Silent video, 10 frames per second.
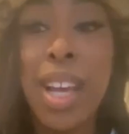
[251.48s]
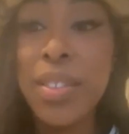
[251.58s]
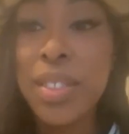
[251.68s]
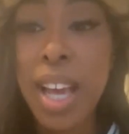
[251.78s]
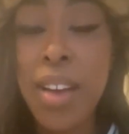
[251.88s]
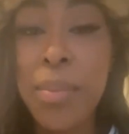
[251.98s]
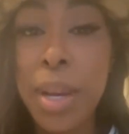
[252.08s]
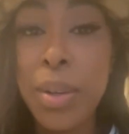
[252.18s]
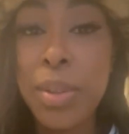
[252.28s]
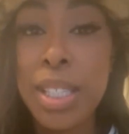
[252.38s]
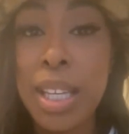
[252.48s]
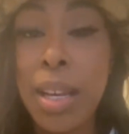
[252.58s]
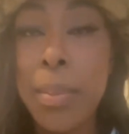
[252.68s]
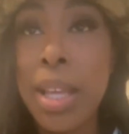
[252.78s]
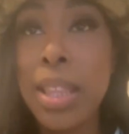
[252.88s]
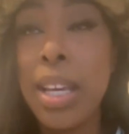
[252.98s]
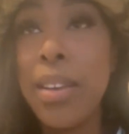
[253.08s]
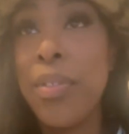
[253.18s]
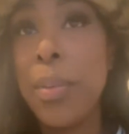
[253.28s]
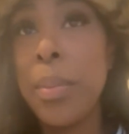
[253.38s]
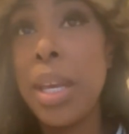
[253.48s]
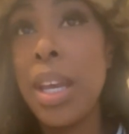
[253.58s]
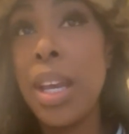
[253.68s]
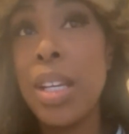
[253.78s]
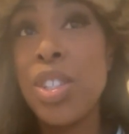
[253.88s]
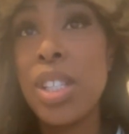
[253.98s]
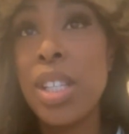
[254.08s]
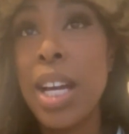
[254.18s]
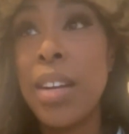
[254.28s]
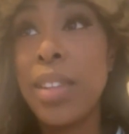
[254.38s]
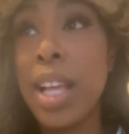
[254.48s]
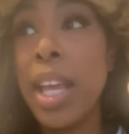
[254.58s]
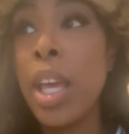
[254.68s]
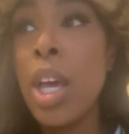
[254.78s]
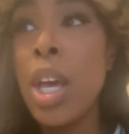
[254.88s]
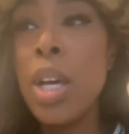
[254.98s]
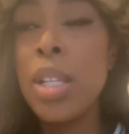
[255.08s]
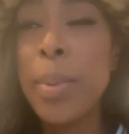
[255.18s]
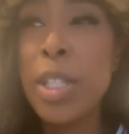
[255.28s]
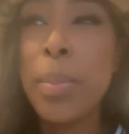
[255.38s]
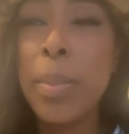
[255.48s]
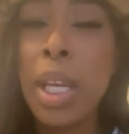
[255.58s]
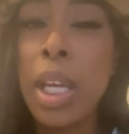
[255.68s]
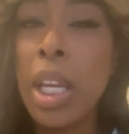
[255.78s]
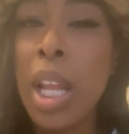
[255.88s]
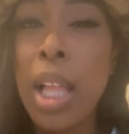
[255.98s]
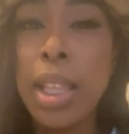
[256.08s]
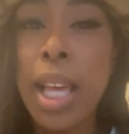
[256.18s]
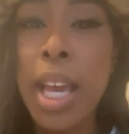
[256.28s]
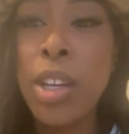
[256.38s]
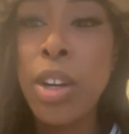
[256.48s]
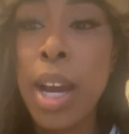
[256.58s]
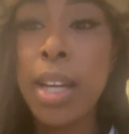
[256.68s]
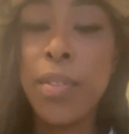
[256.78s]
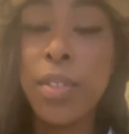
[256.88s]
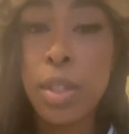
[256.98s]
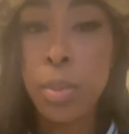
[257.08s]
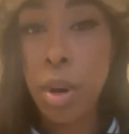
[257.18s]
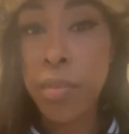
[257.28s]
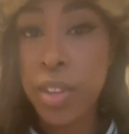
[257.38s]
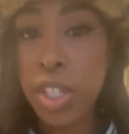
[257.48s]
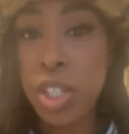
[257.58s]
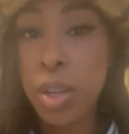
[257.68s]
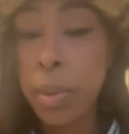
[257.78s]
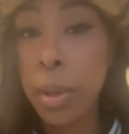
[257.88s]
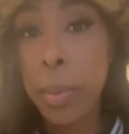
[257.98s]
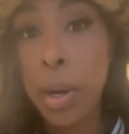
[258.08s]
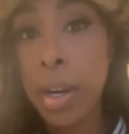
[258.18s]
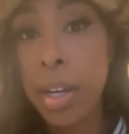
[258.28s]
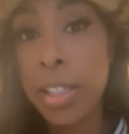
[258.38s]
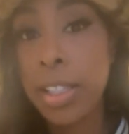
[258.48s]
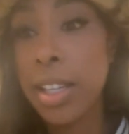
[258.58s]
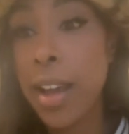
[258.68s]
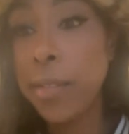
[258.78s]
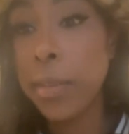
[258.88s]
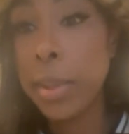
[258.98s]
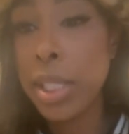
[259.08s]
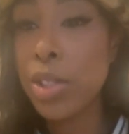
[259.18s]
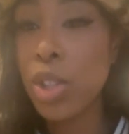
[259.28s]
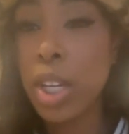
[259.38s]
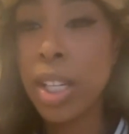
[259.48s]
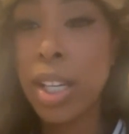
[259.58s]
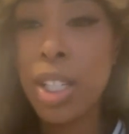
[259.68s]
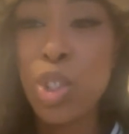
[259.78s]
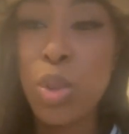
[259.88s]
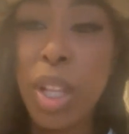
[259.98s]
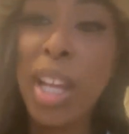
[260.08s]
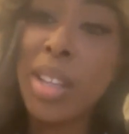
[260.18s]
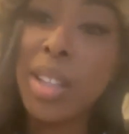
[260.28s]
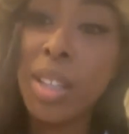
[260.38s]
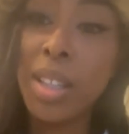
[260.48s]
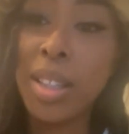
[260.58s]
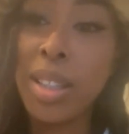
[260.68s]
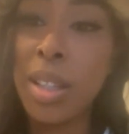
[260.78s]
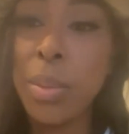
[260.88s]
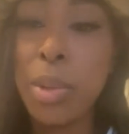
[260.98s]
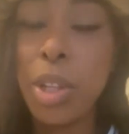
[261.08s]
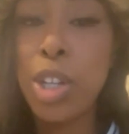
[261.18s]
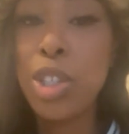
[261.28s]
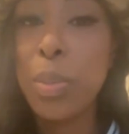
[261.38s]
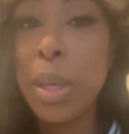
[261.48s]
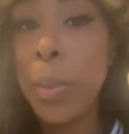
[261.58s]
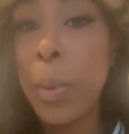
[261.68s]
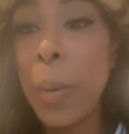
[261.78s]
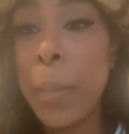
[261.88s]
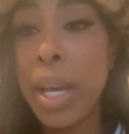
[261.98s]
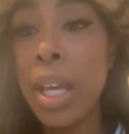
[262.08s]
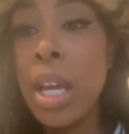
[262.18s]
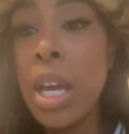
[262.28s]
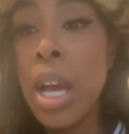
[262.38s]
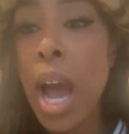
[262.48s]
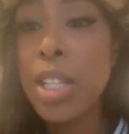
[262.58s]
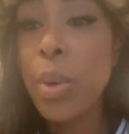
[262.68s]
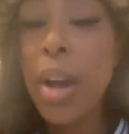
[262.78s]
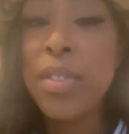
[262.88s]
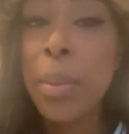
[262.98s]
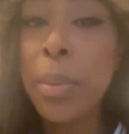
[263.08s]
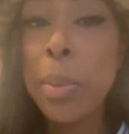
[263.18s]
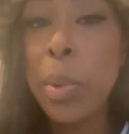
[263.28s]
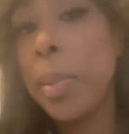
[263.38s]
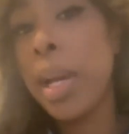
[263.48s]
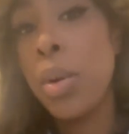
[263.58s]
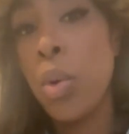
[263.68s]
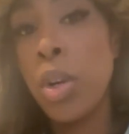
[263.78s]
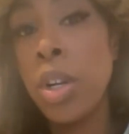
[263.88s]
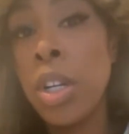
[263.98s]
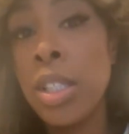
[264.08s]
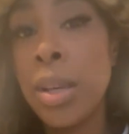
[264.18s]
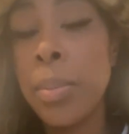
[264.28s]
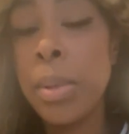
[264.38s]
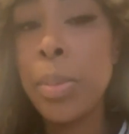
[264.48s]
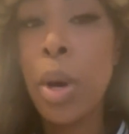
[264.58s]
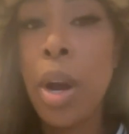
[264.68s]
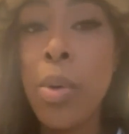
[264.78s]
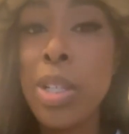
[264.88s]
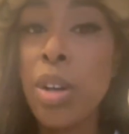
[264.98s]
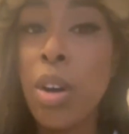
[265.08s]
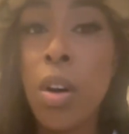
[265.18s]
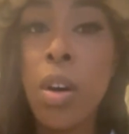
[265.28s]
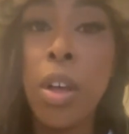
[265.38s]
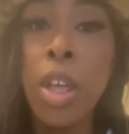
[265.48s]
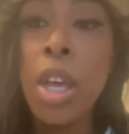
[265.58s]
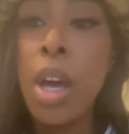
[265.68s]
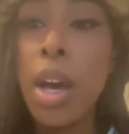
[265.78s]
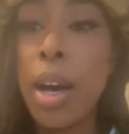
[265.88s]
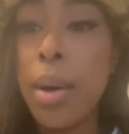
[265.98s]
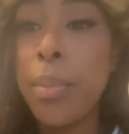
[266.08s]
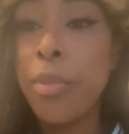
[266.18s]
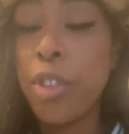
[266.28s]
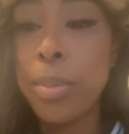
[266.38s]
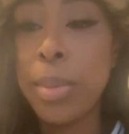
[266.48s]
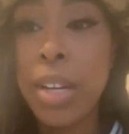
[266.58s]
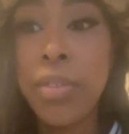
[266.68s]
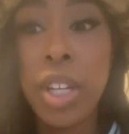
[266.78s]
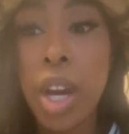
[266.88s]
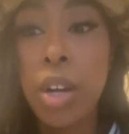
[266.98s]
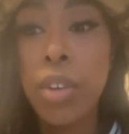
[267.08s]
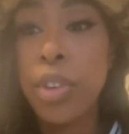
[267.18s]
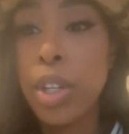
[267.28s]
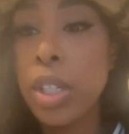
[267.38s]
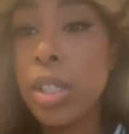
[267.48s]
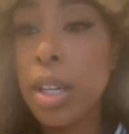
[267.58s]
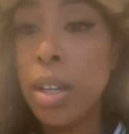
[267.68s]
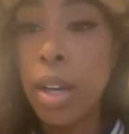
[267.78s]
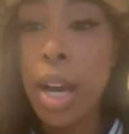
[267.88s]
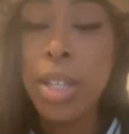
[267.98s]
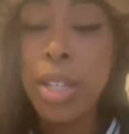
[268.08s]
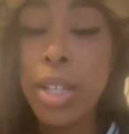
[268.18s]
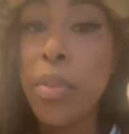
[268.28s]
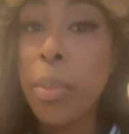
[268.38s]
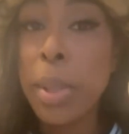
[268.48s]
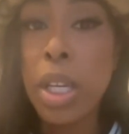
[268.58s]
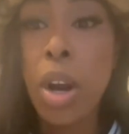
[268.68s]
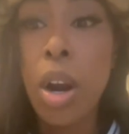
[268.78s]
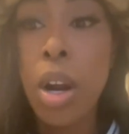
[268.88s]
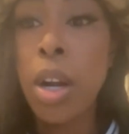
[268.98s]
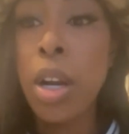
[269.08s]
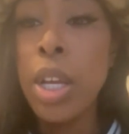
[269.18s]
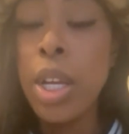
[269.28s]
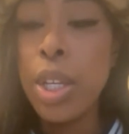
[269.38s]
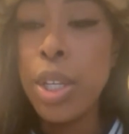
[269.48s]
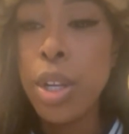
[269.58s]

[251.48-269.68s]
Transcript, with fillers: love to have my own team. I think for me, it's just kind of like, especially being in LA, you're kind of a small fish in a big pond and everybody's trying to get to like the larger people. But I do have some people in my corner and some people I always call from like videographers. I do have a PR,